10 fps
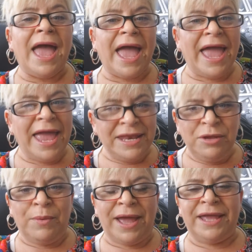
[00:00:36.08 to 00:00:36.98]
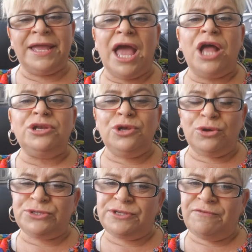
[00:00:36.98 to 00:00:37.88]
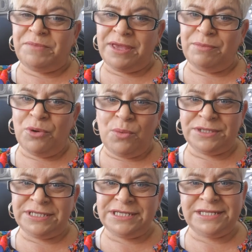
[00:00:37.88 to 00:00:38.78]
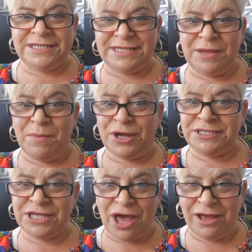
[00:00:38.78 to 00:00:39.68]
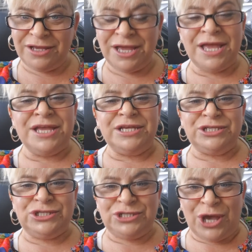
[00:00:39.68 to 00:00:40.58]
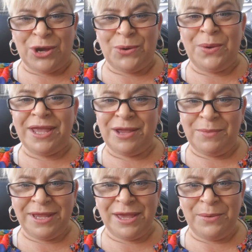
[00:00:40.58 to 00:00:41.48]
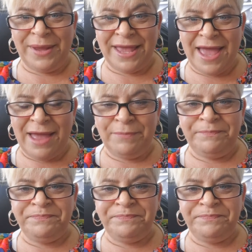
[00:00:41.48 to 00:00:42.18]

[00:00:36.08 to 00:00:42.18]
Anyway, lots of people wanted to see my tongue. So here we go again.